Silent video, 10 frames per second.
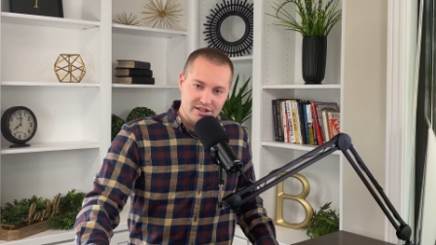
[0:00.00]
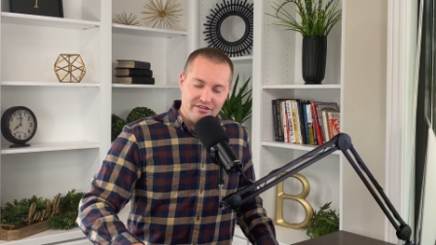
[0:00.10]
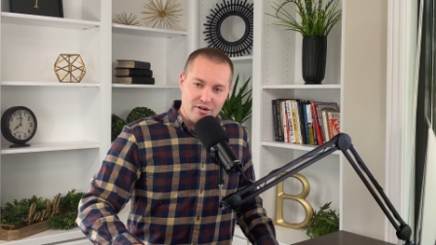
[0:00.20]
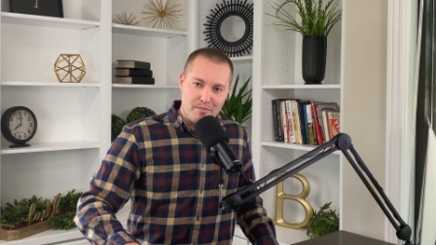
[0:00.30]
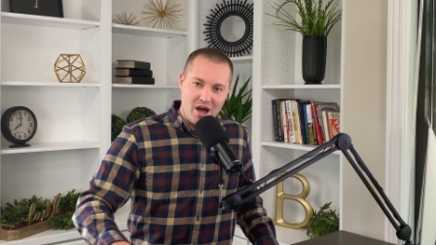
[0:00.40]

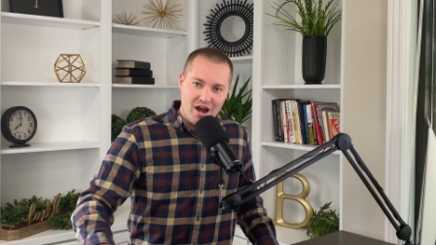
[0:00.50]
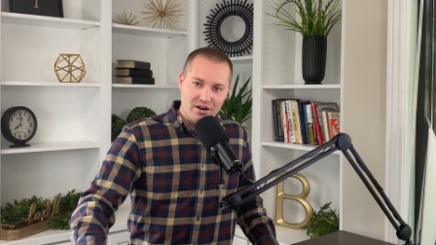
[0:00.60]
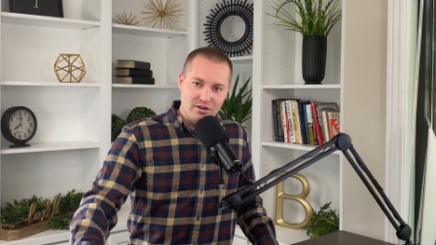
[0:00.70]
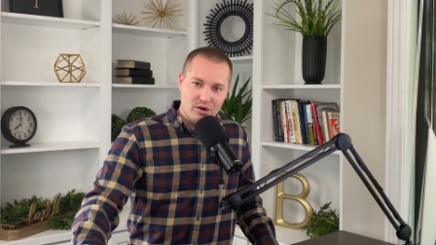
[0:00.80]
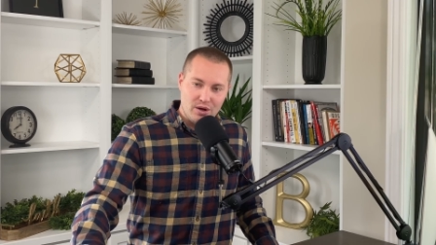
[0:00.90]
if a buyer
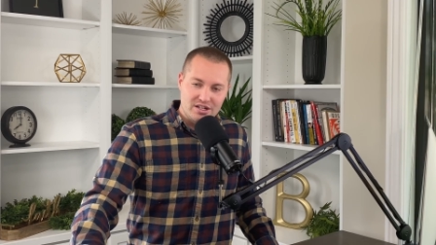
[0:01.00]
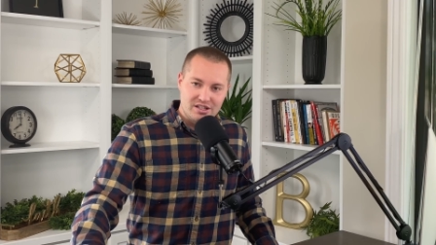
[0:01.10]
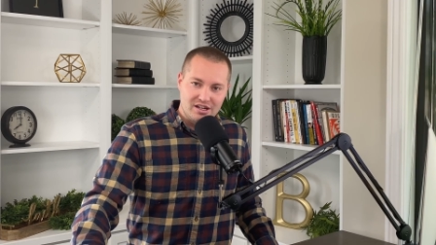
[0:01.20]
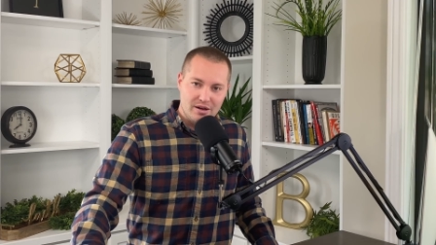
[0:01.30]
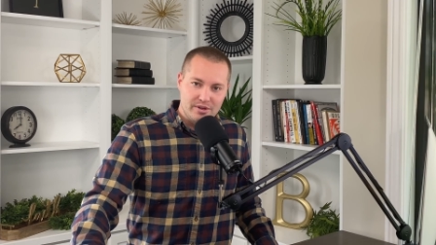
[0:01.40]

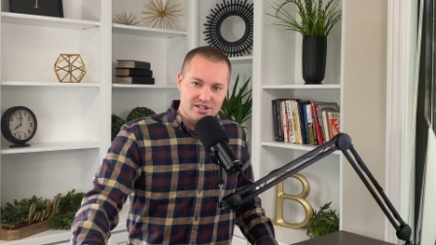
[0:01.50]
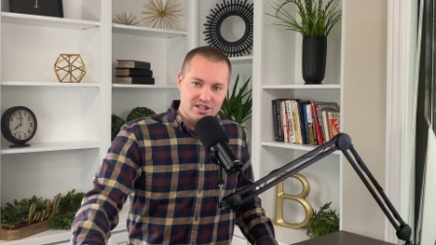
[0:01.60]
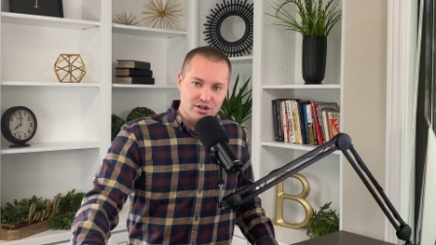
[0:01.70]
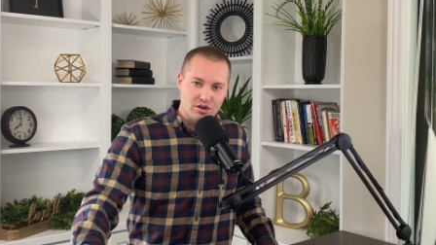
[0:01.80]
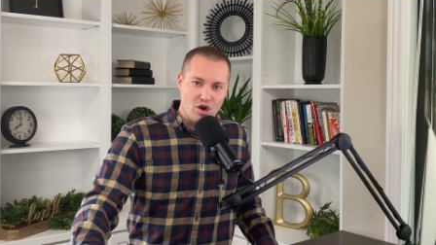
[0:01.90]
requests to come and
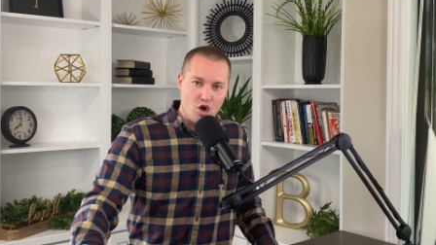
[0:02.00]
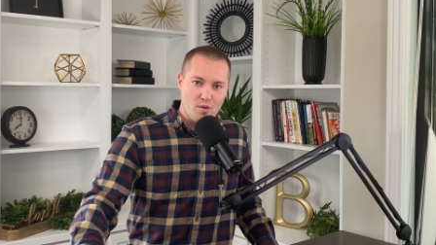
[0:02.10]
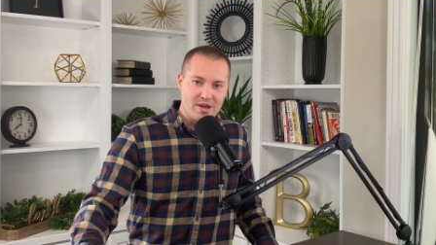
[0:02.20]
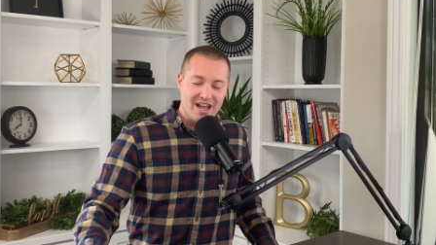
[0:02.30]
see your home